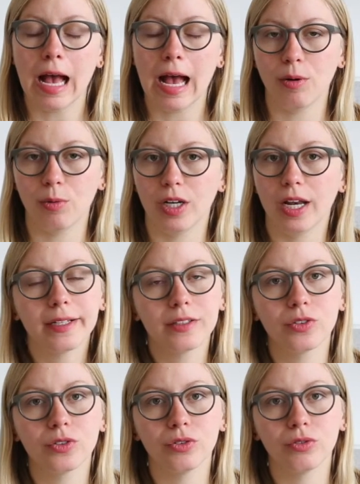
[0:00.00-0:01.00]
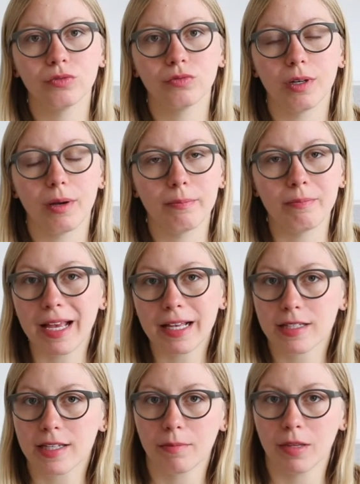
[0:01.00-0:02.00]
I would like to make
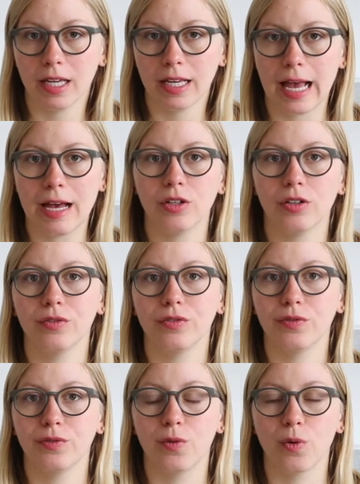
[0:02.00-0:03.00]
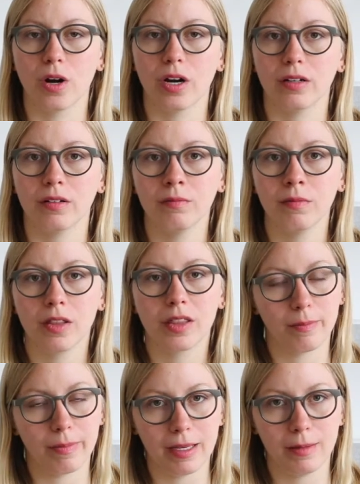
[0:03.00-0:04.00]
something out of for
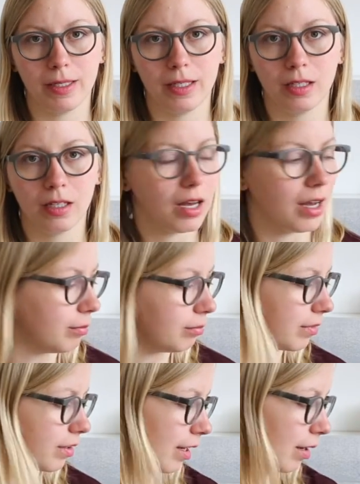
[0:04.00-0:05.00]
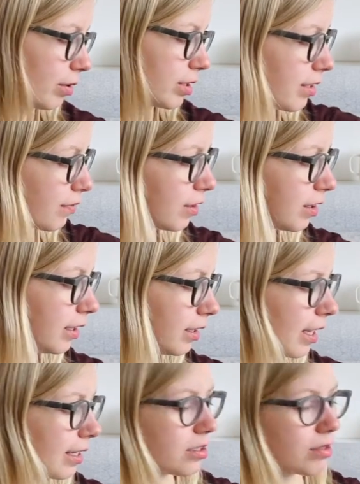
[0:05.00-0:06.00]
the baby. Then I would definitely
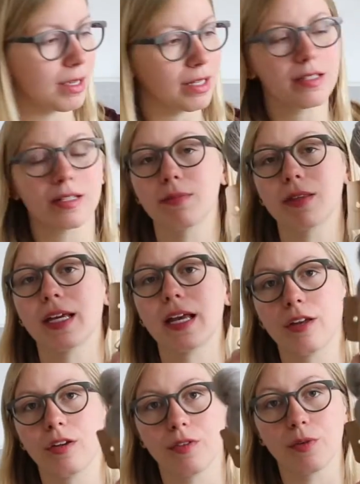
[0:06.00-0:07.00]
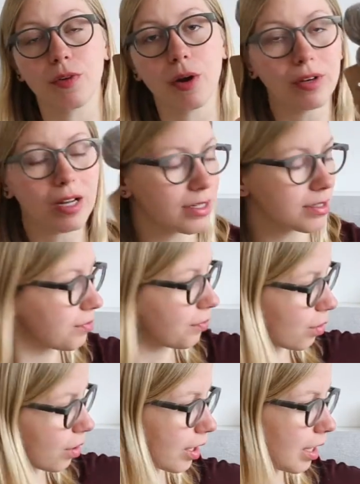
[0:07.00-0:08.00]
like to make something out of the Ronas
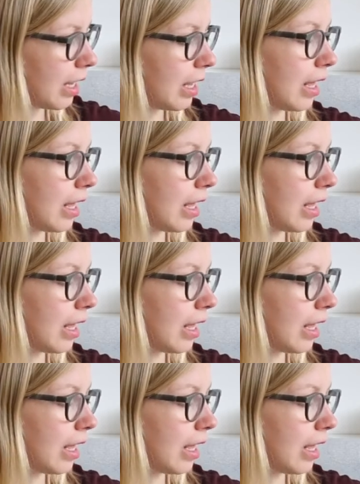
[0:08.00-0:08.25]
for